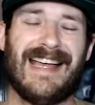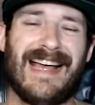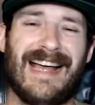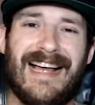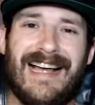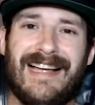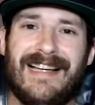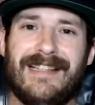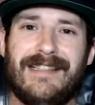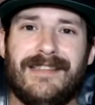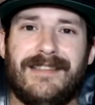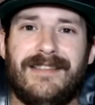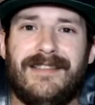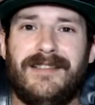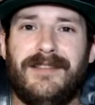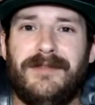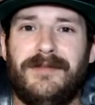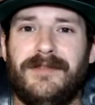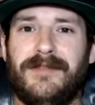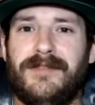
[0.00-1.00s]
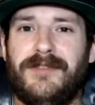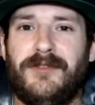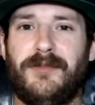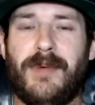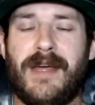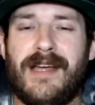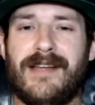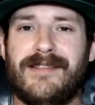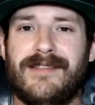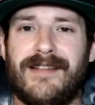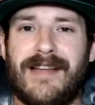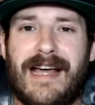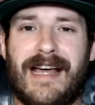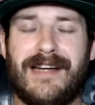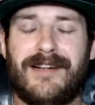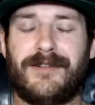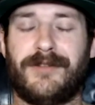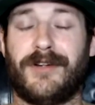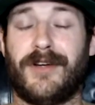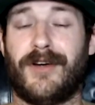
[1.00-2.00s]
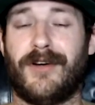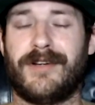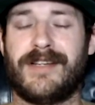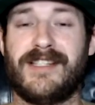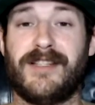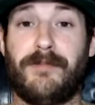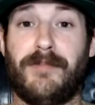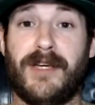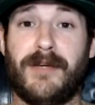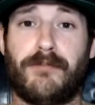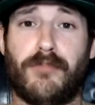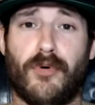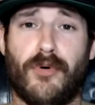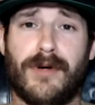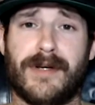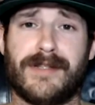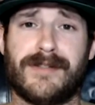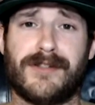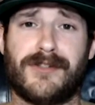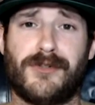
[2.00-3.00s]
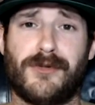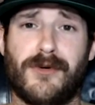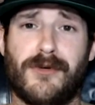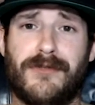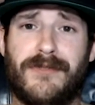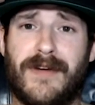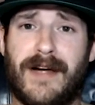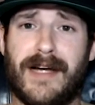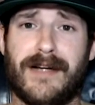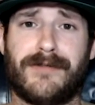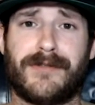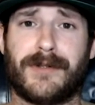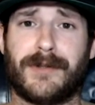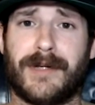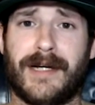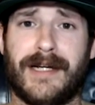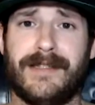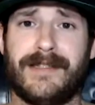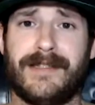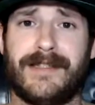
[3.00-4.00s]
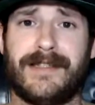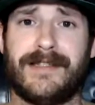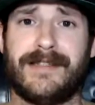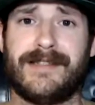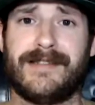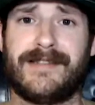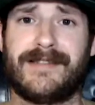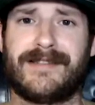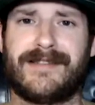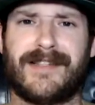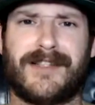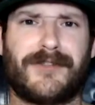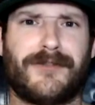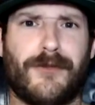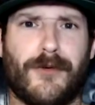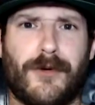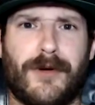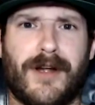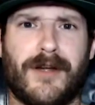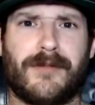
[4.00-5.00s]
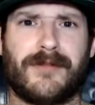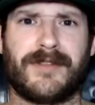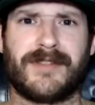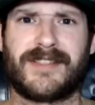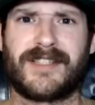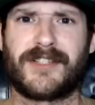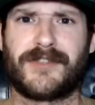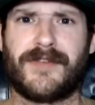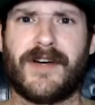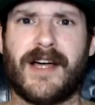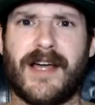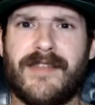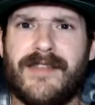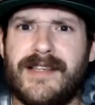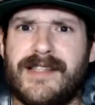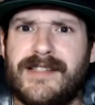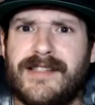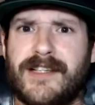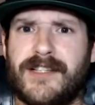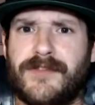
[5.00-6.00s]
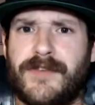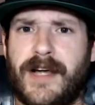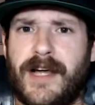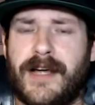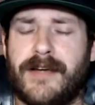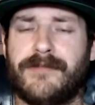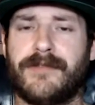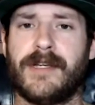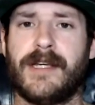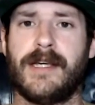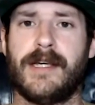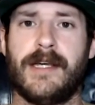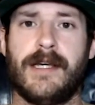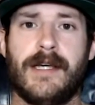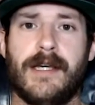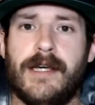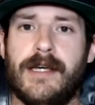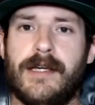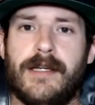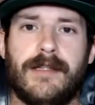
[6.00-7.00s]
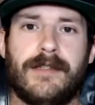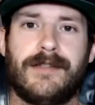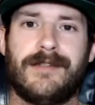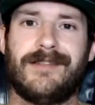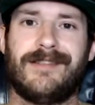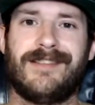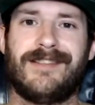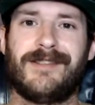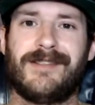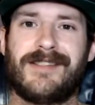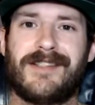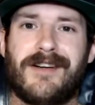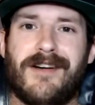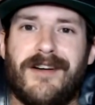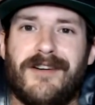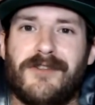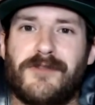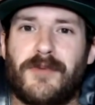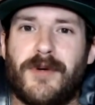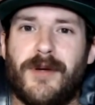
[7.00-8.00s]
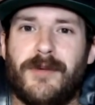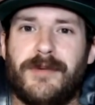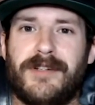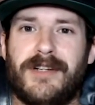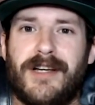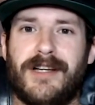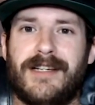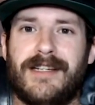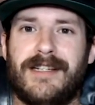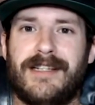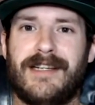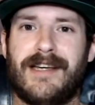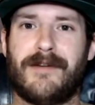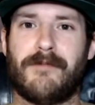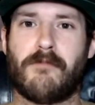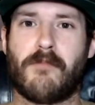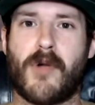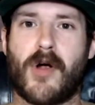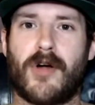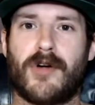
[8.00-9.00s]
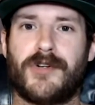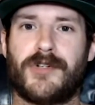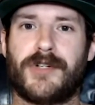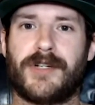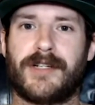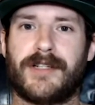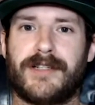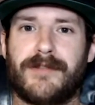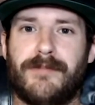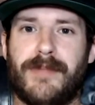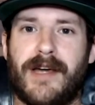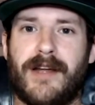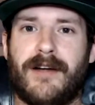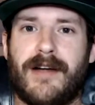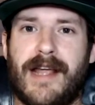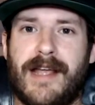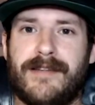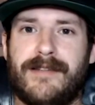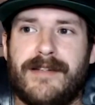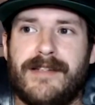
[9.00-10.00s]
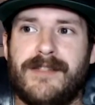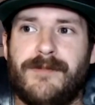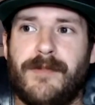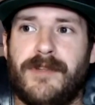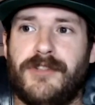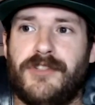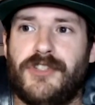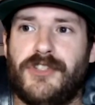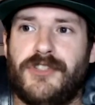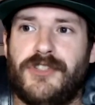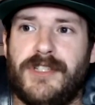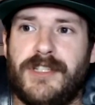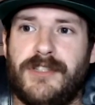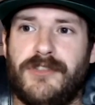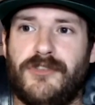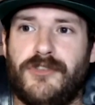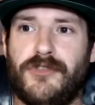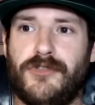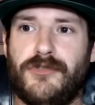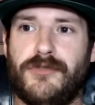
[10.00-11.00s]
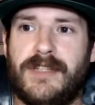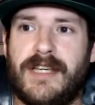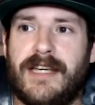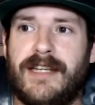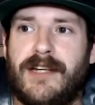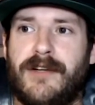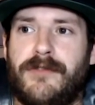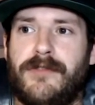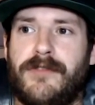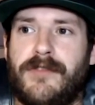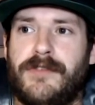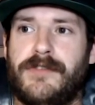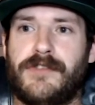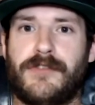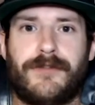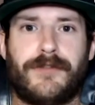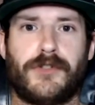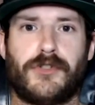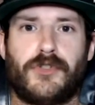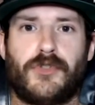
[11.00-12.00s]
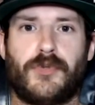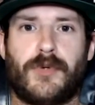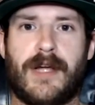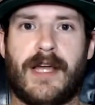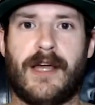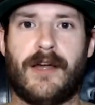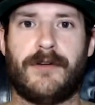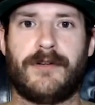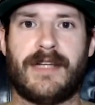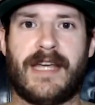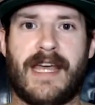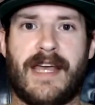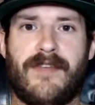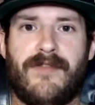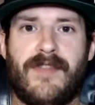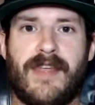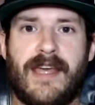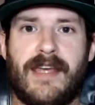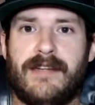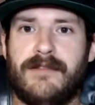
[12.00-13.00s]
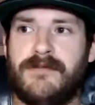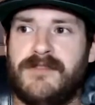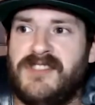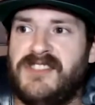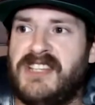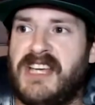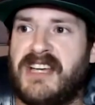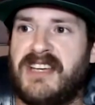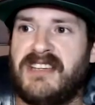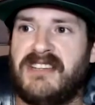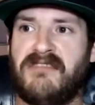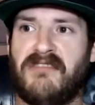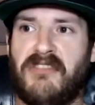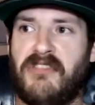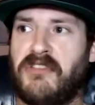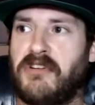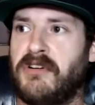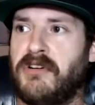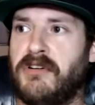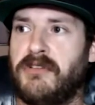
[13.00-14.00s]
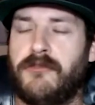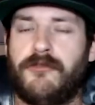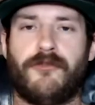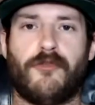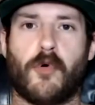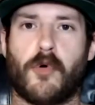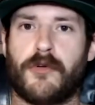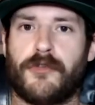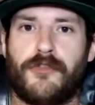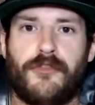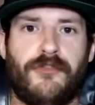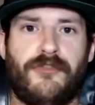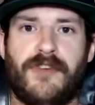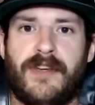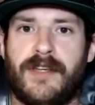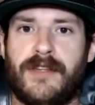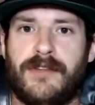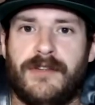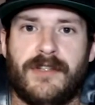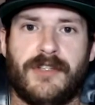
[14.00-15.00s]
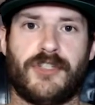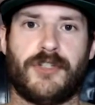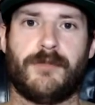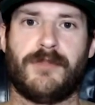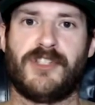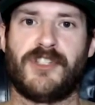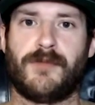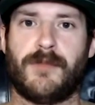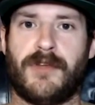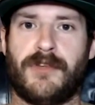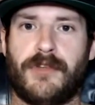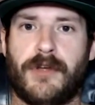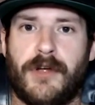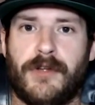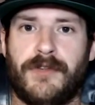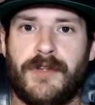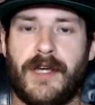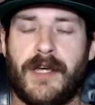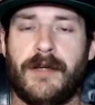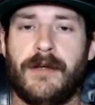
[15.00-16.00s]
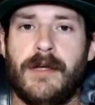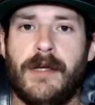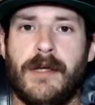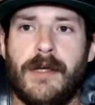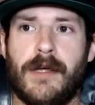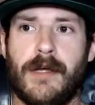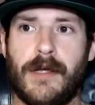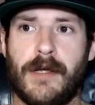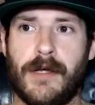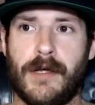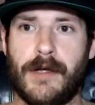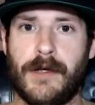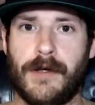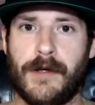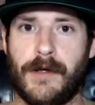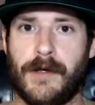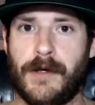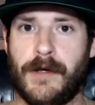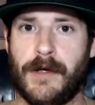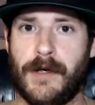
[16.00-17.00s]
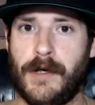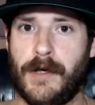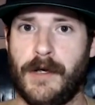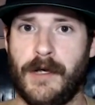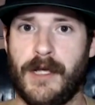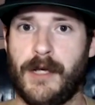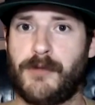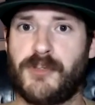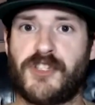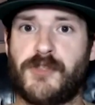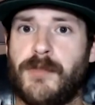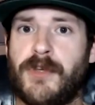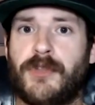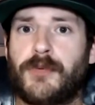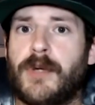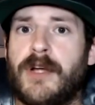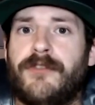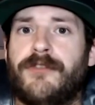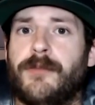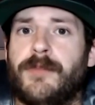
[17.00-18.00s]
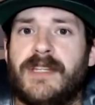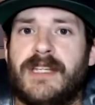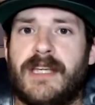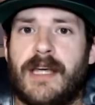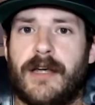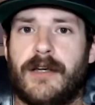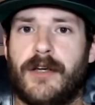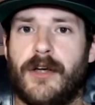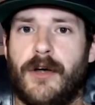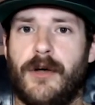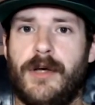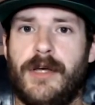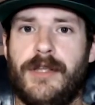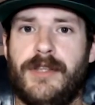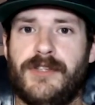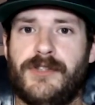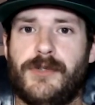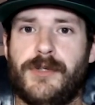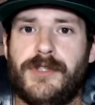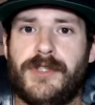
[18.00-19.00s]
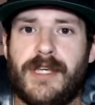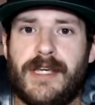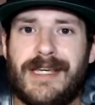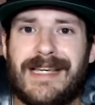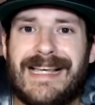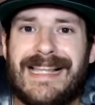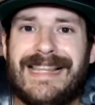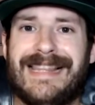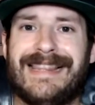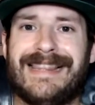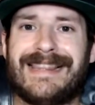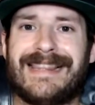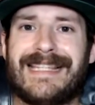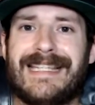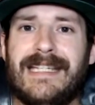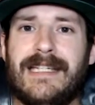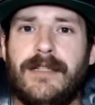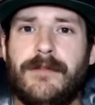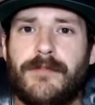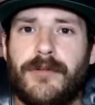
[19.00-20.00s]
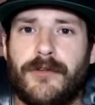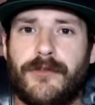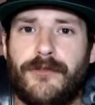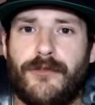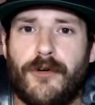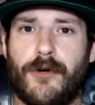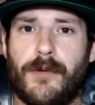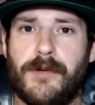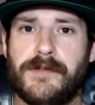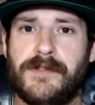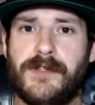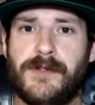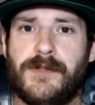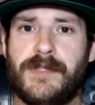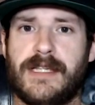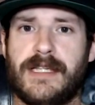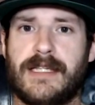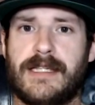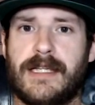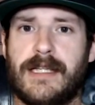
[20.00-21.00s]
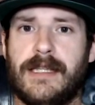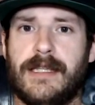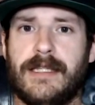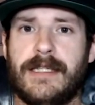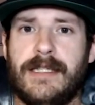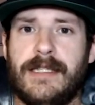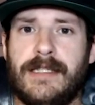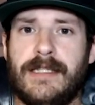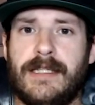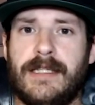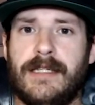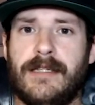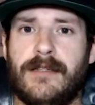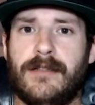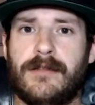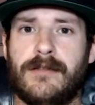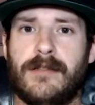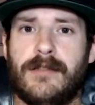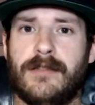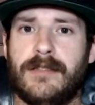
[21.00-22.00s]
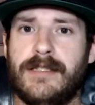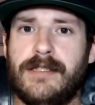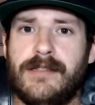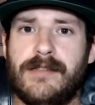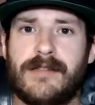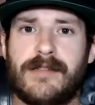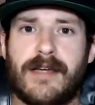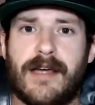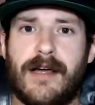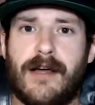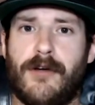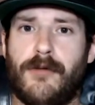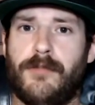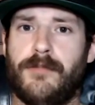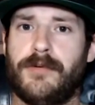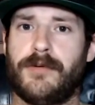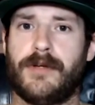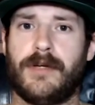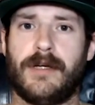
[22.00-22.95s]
Spann, I don't know. He's a big boy. He's a 205er, right? He's 6'4", I believe. 6'5". I think he's 6'5". You know, his cardio is probably not going to get marginally better. Anthony Smith just needs to get out of this first round, and then second, third, fourth, fifth, it should be Smith all day. it was Smith right from the get-go. This was a clean performance. This is a clean kill, clean scalp.